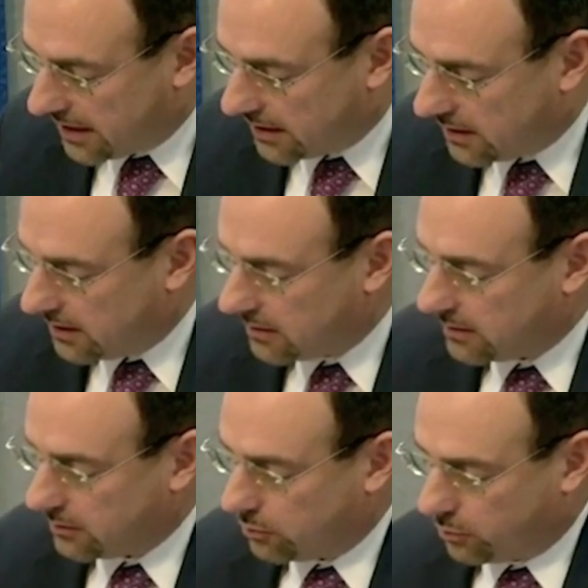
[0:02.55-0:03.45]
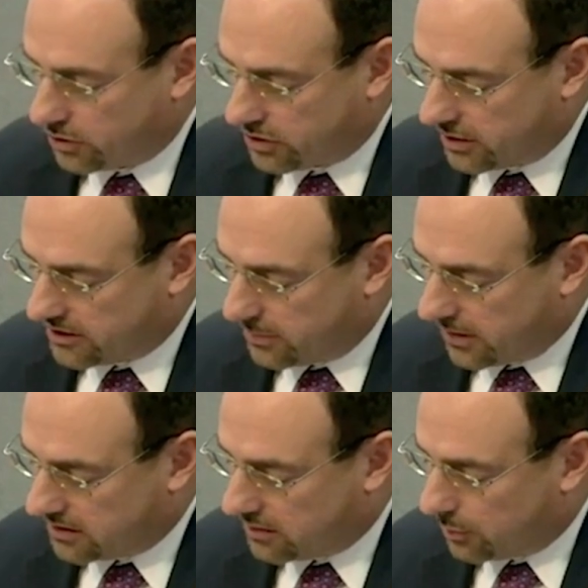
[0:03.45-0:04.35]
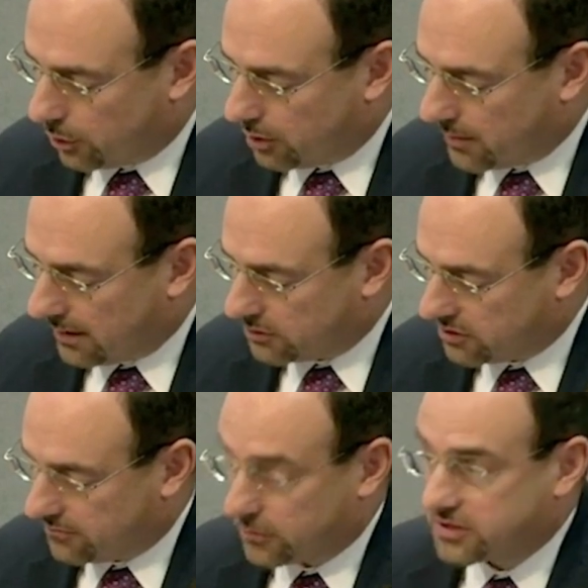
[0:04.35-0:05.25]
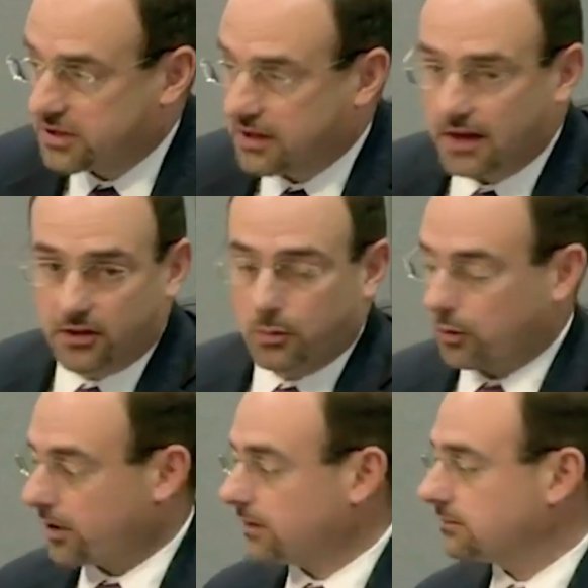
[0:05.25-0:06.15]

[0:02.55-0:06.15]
Saidi, wishing to speak to the board about diversity on the board.